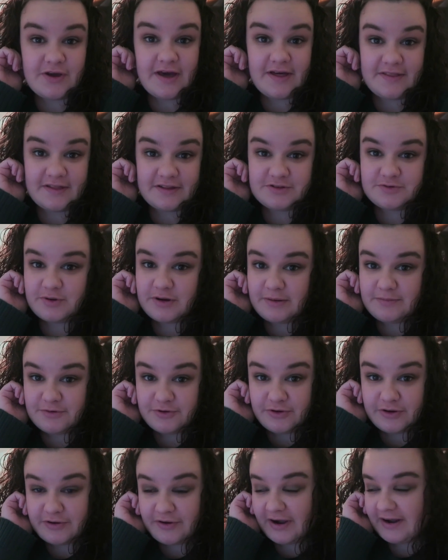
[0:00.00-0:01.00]
yeah, that's what I'm
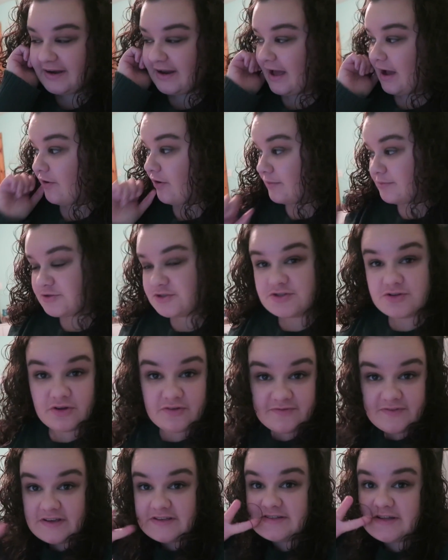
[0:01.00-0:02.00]
doing right now. I'm just
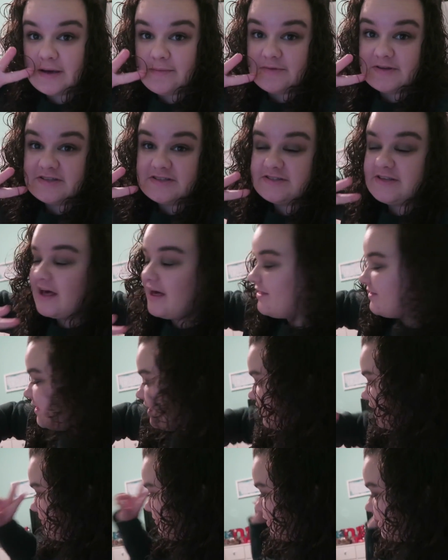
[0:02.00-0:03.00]
on FaceTime with Seth
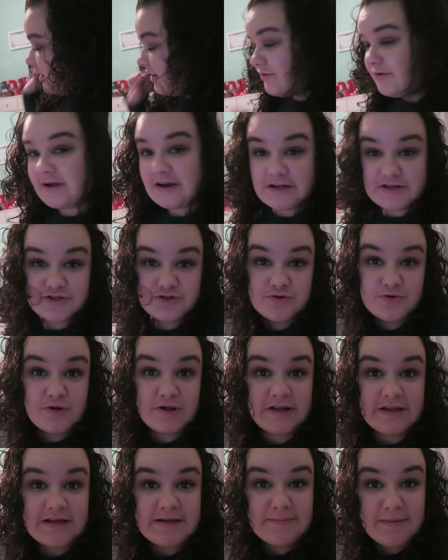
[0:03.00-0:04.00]
and I'm getting ready to
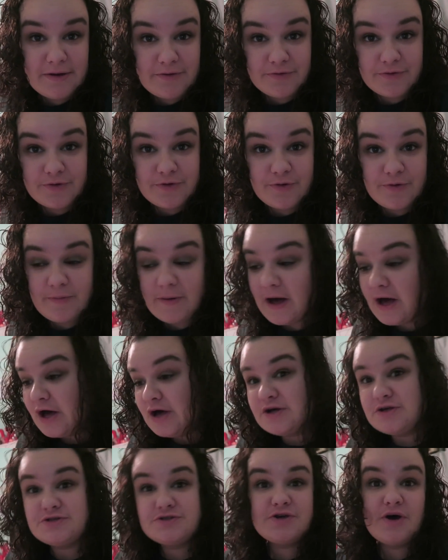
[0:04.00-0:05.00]
clean my room.
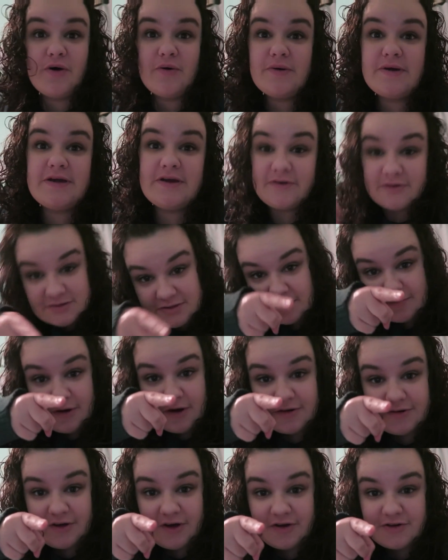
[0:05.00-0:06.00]
So here is a
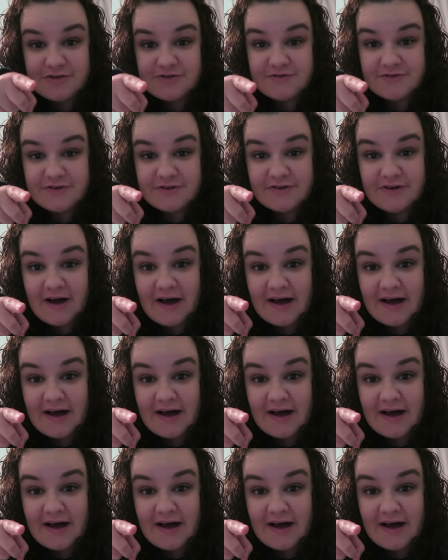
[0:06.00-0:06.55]
montage for you